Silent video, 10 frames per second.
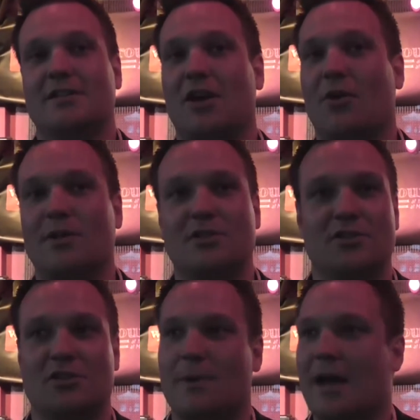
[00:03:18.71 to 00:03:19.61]
So it's
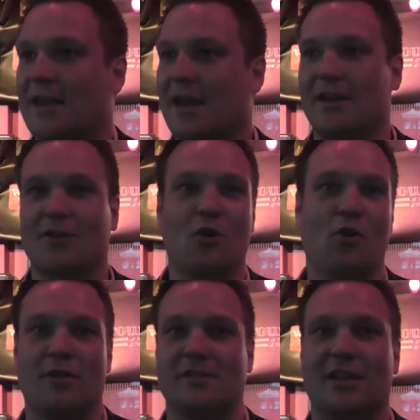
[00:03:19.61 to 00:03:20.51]
just about getting it
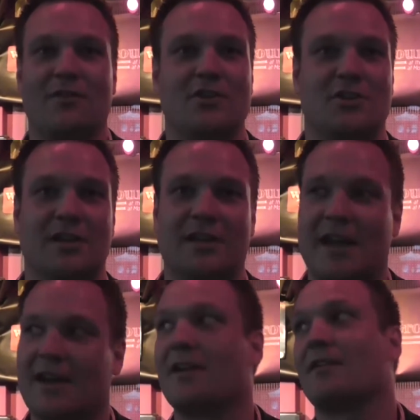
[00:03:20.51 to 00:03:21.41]
all on television and
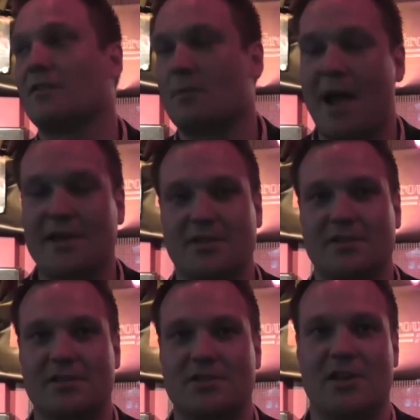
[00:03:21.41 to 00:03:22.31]
getting the
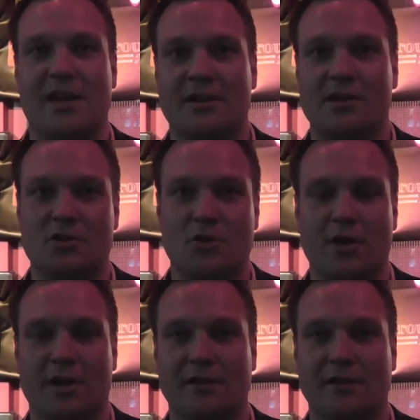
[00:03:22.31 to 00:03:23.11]
masses to see it and enjoy it.